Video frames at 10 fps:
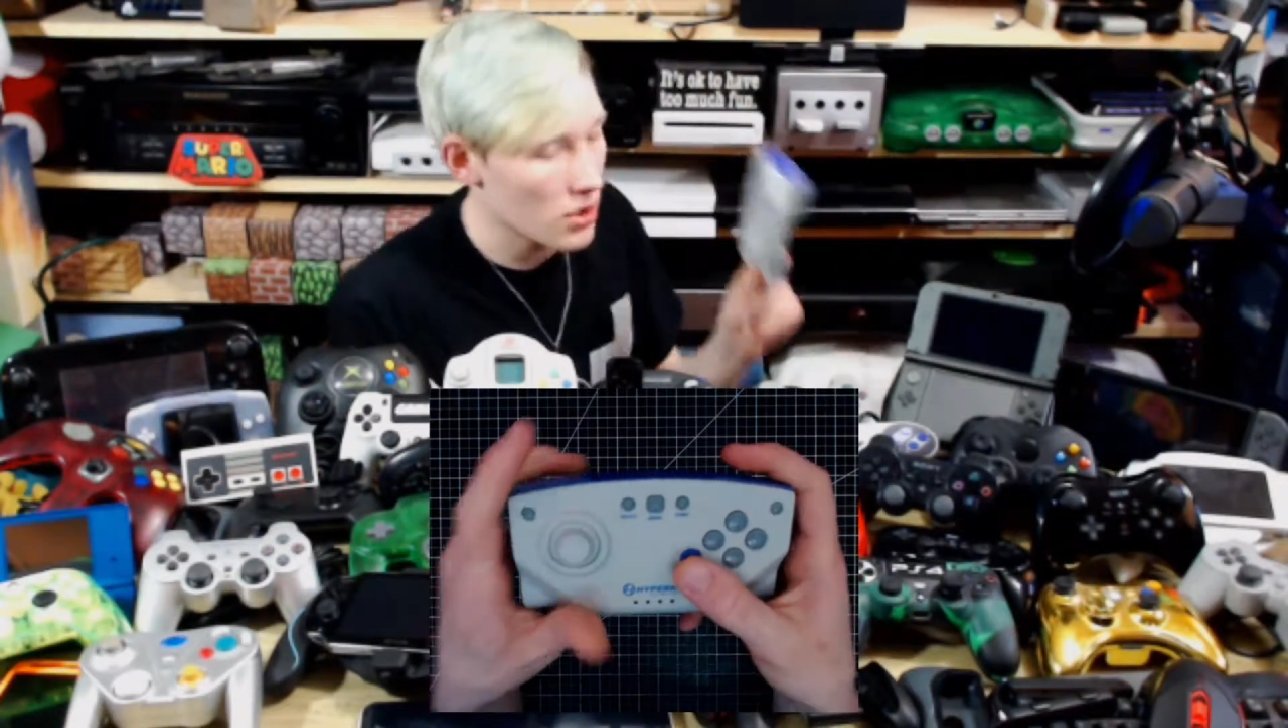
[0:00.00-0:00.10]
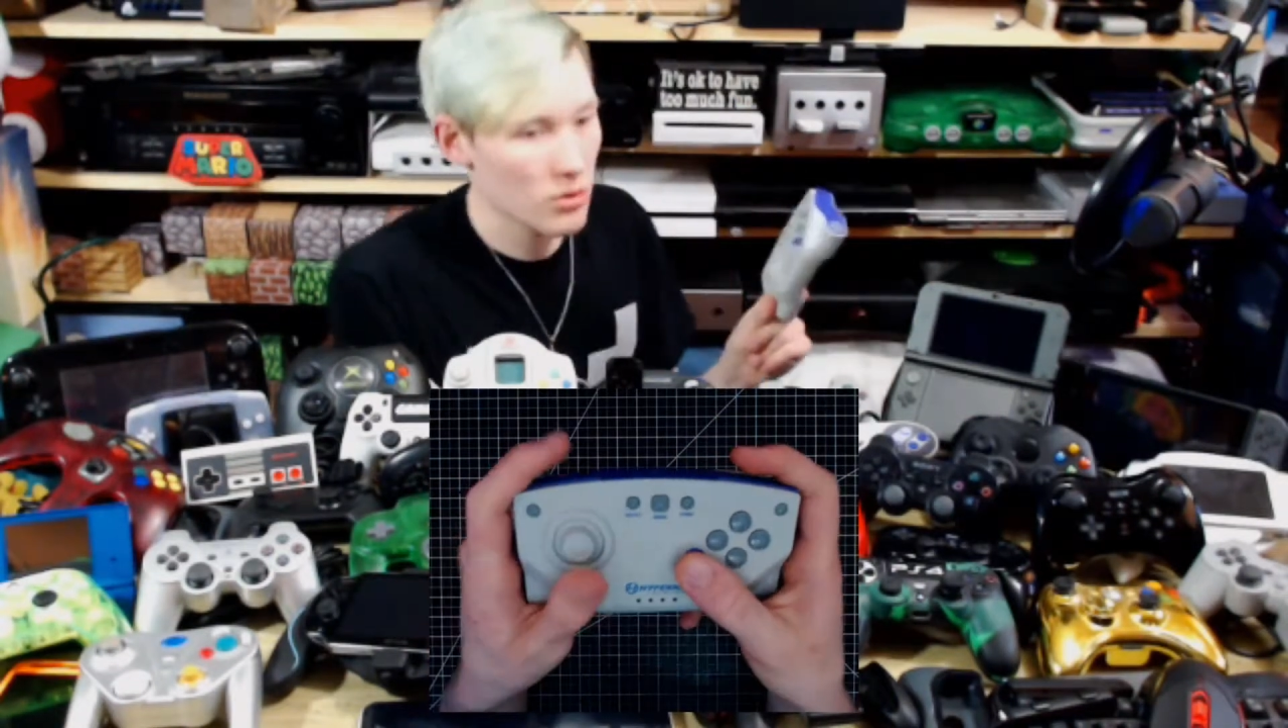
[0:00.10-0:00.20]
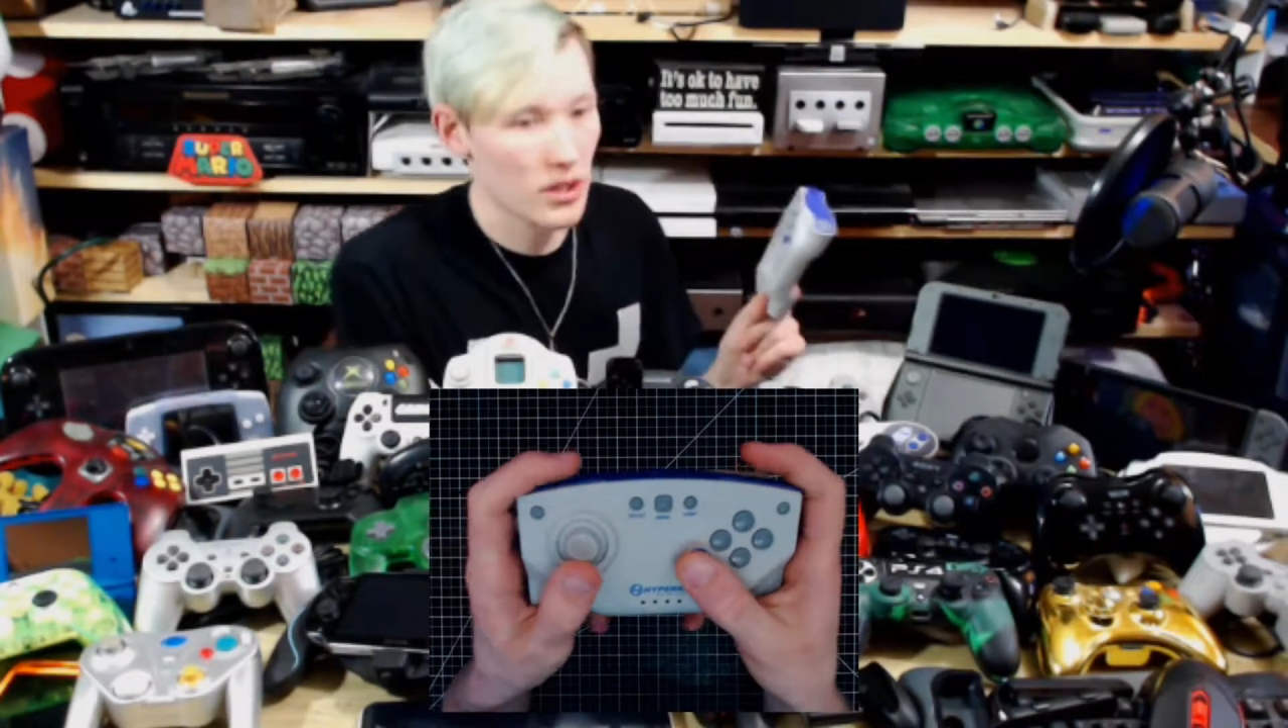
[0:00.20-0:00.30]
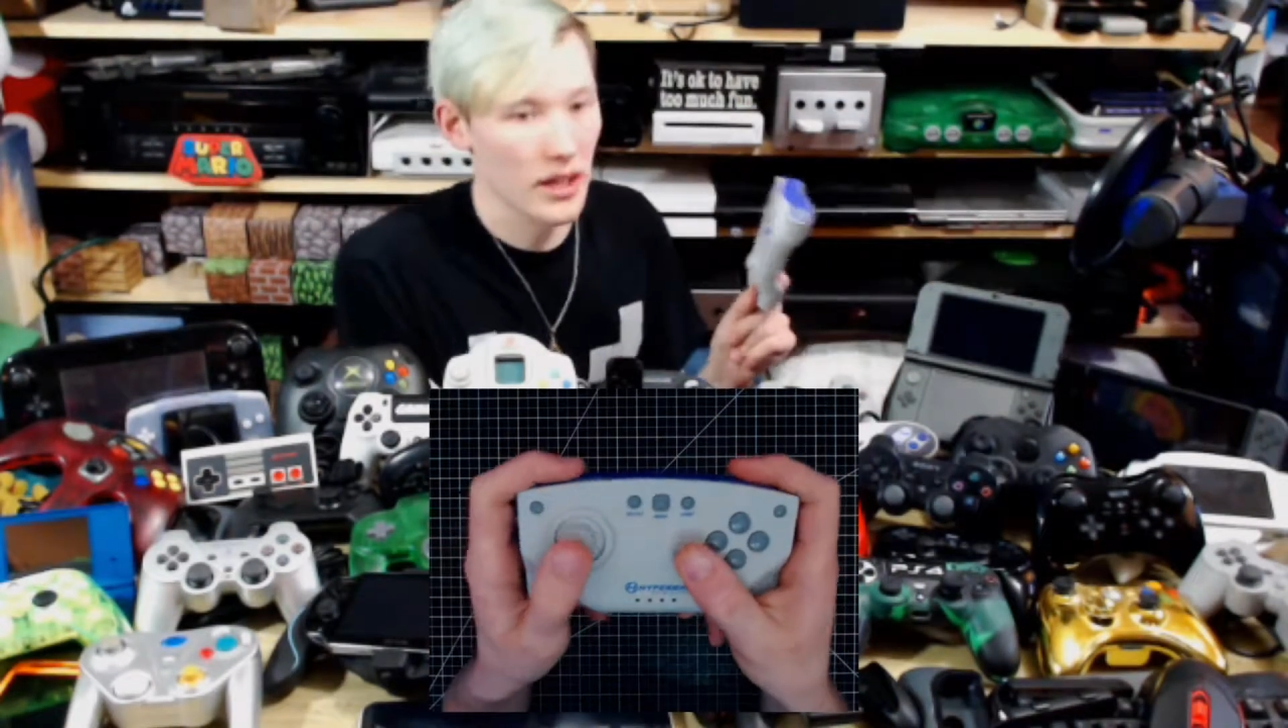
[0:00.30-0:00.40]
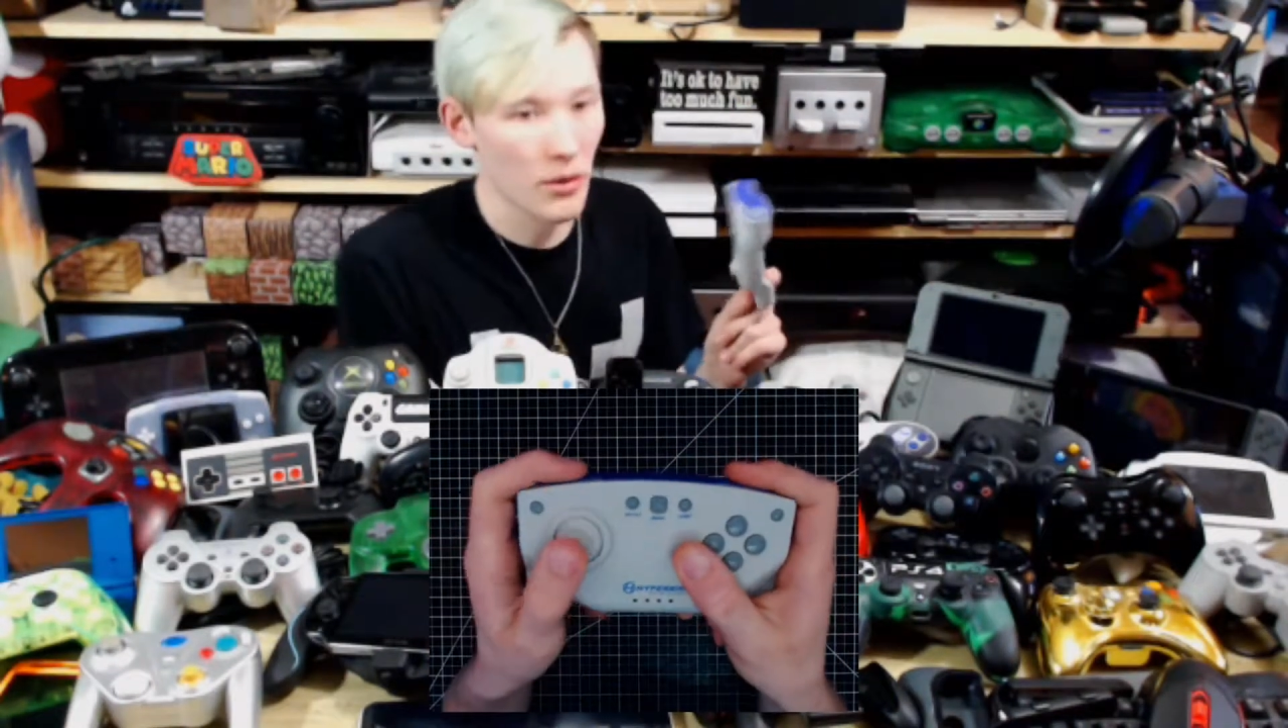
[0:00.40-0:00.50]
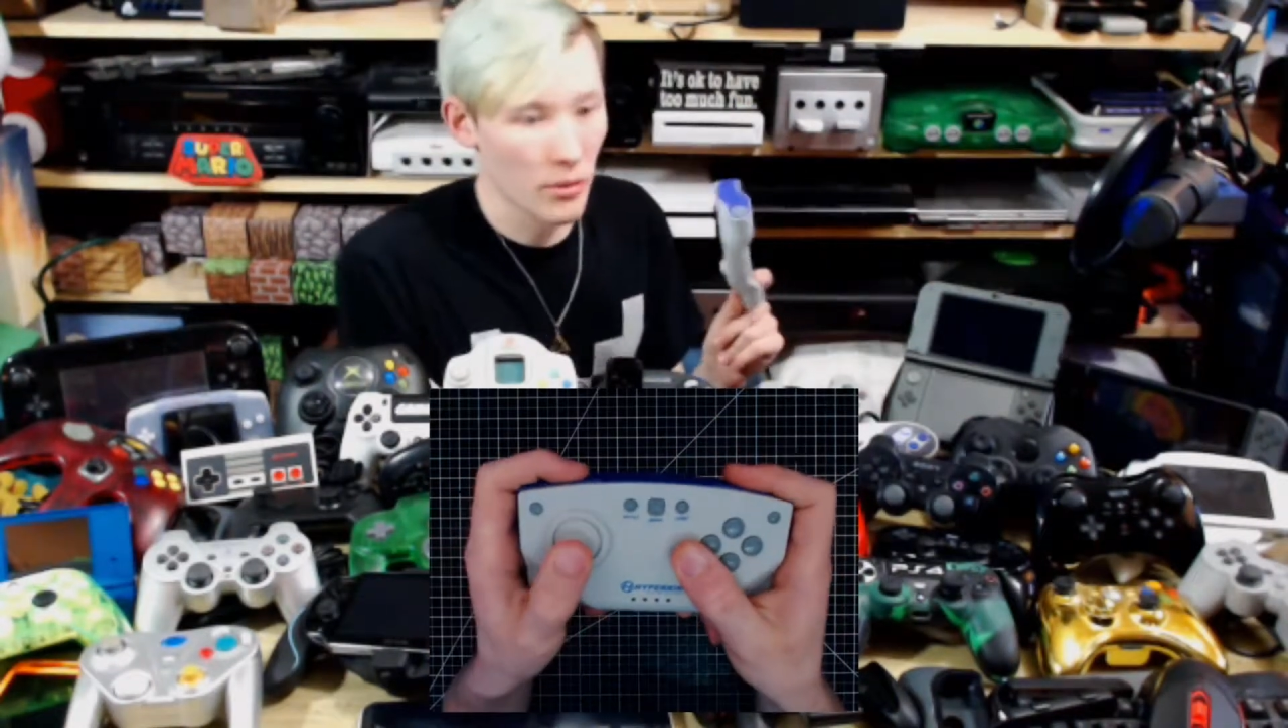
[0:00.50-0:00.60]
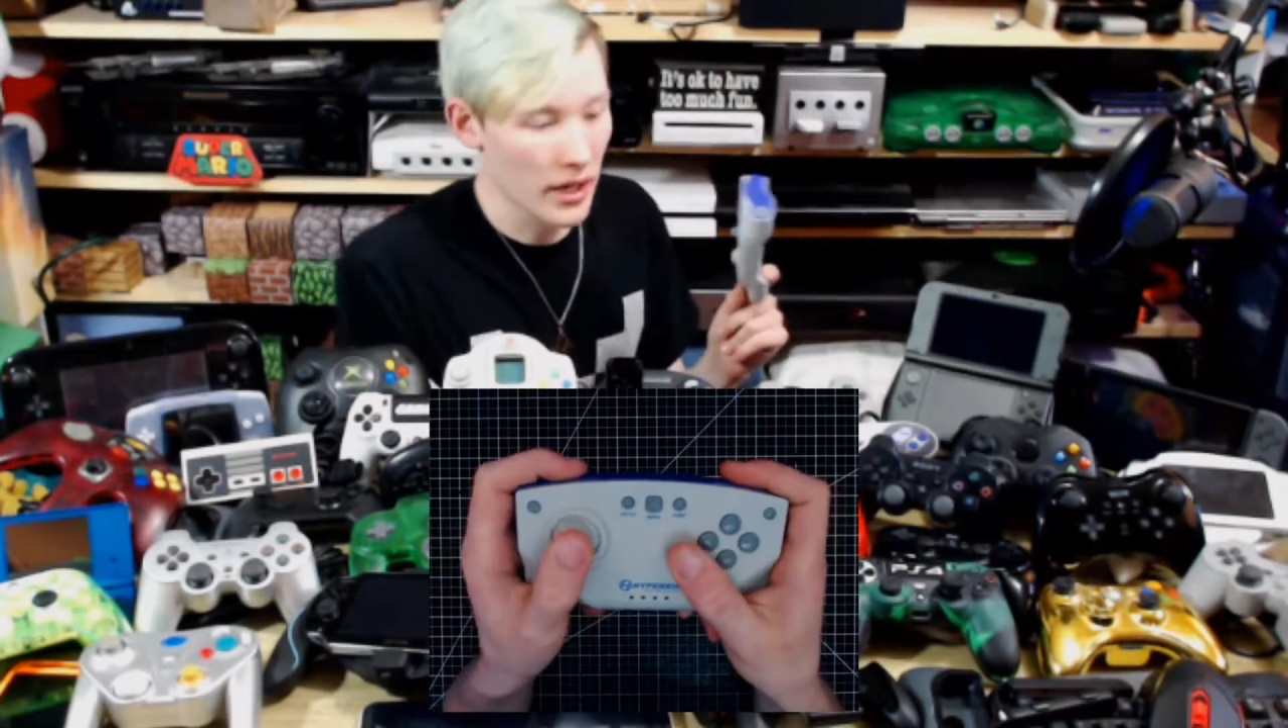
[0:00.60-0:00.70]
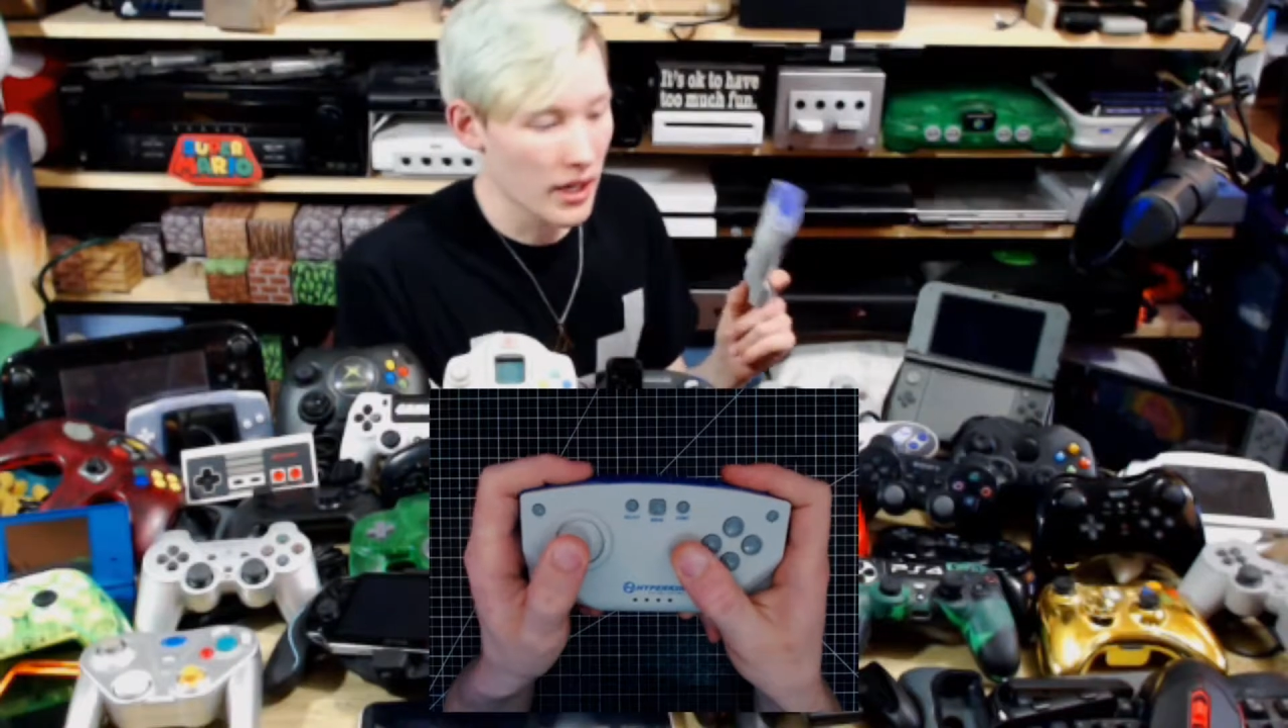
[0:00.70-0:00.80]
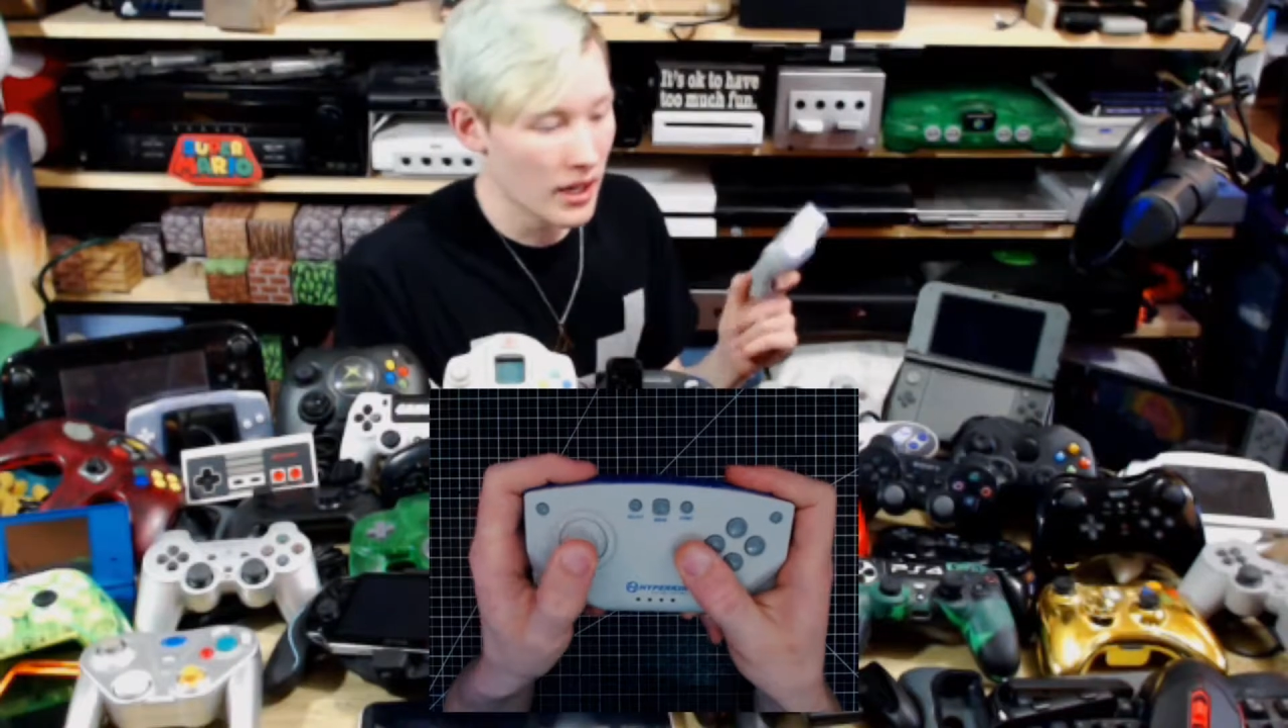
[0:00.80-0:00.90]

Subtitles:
lightweight.